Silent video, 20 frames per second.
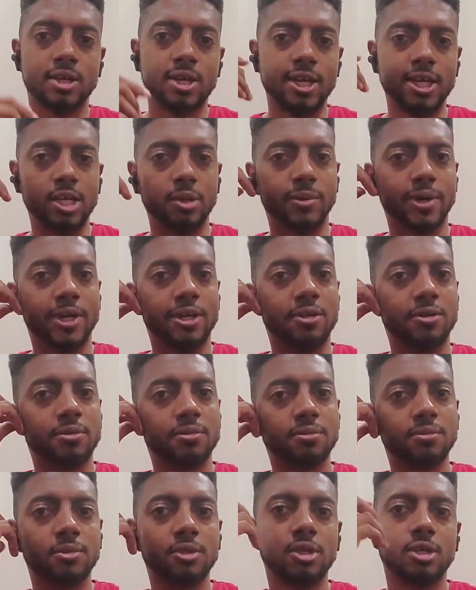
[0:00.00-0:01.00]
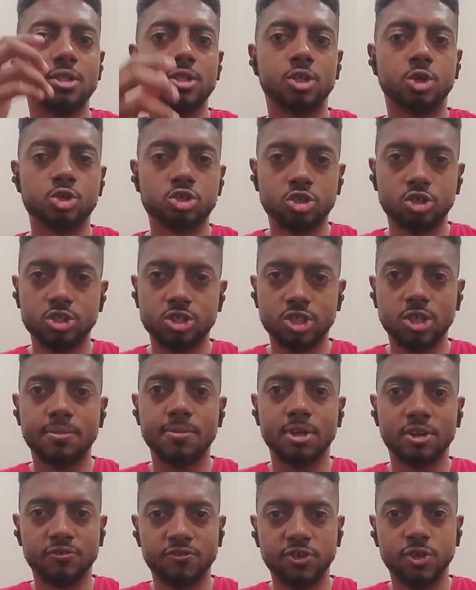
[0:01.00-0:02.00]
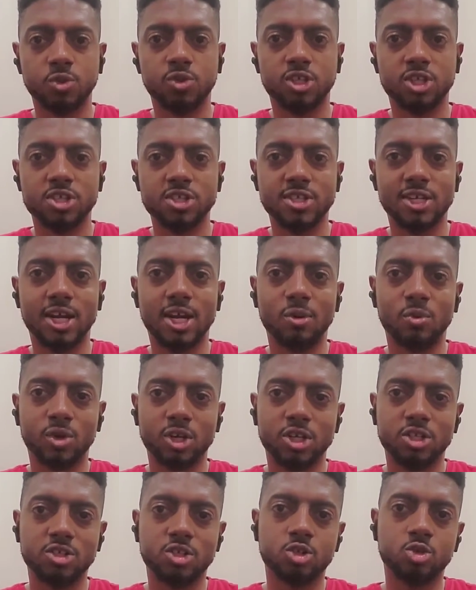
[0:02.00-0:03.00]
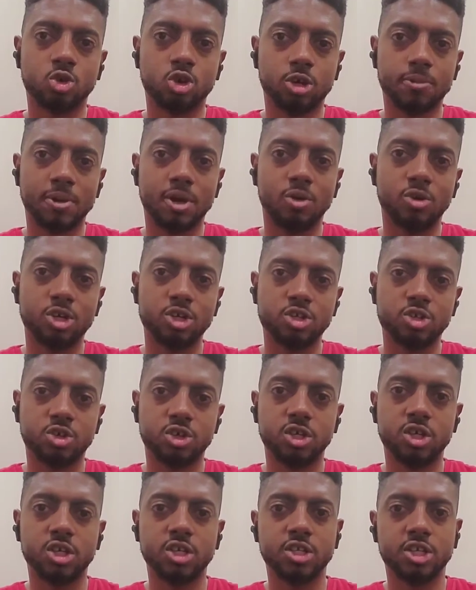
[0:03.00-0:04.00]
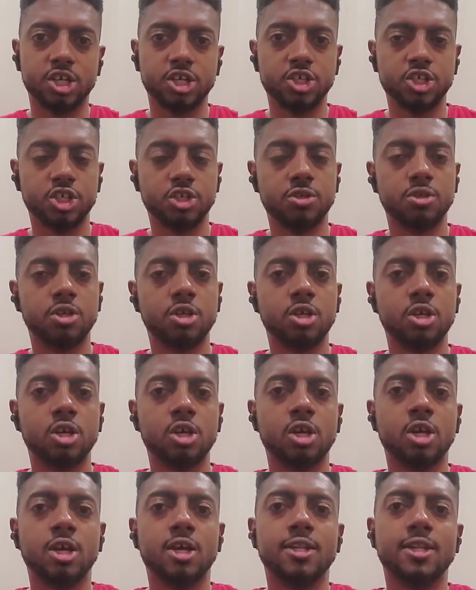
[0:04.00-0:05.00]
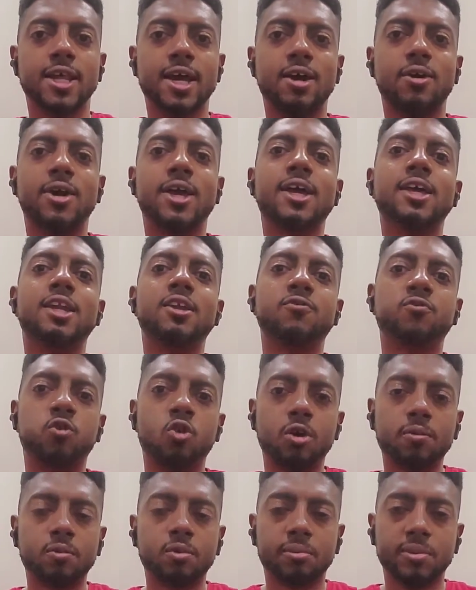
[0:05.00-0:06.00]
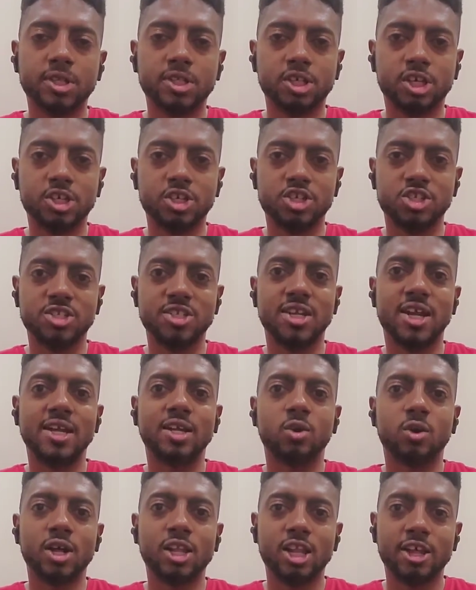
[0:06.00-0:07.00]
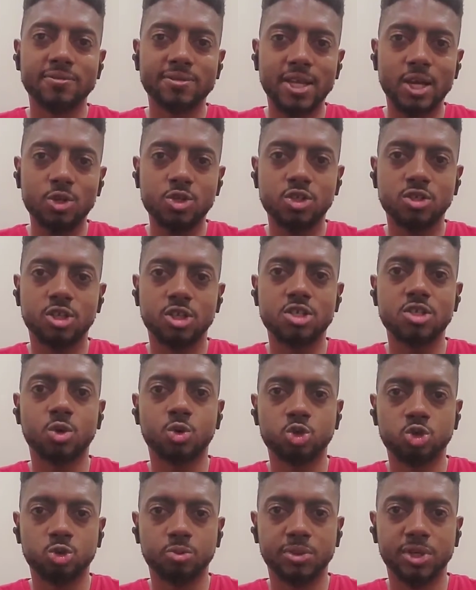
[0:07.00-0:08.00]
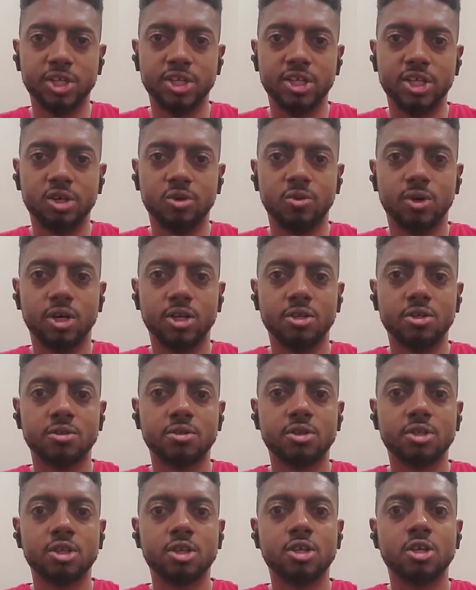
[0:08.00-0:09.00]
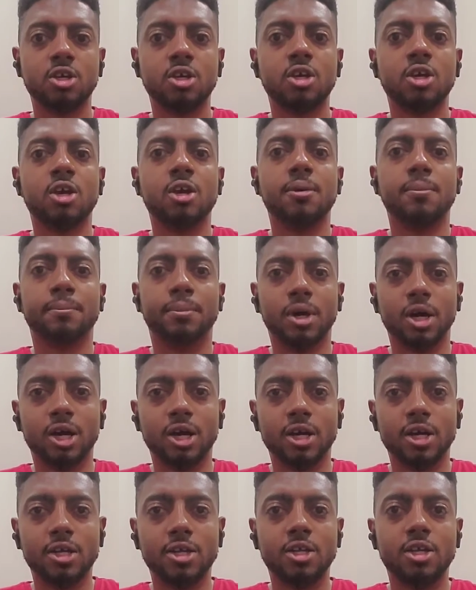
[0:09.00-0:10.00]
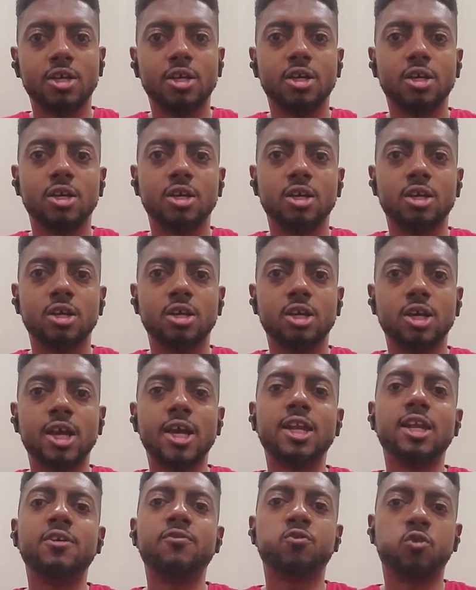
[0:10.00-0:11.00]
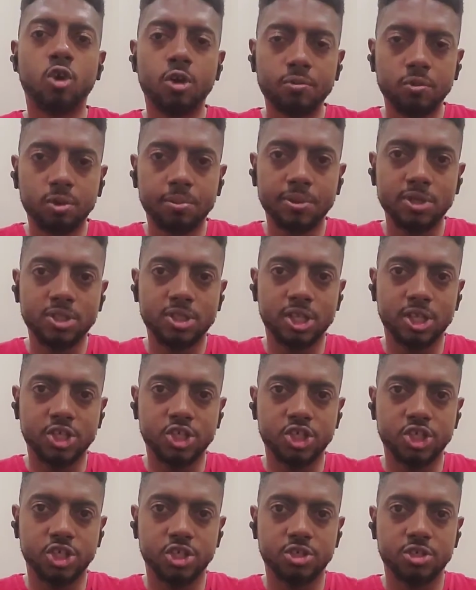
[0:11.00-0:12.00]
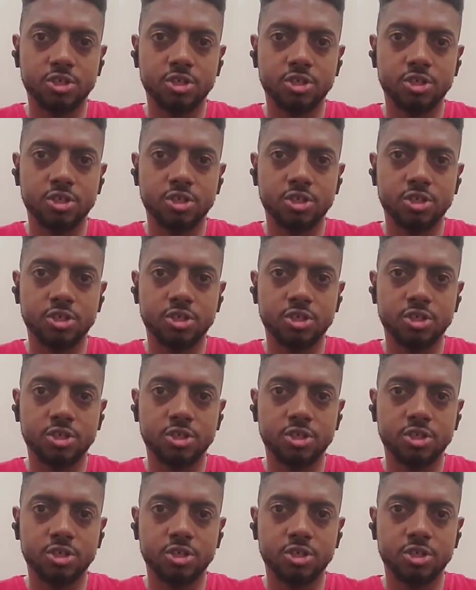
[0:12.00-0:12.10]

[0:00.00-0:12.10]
Anyway, those are some of the few things that I wanted to talk about concerning addiction. Now, any form of addictions, and I know I left out the social media one, but any form of addiction,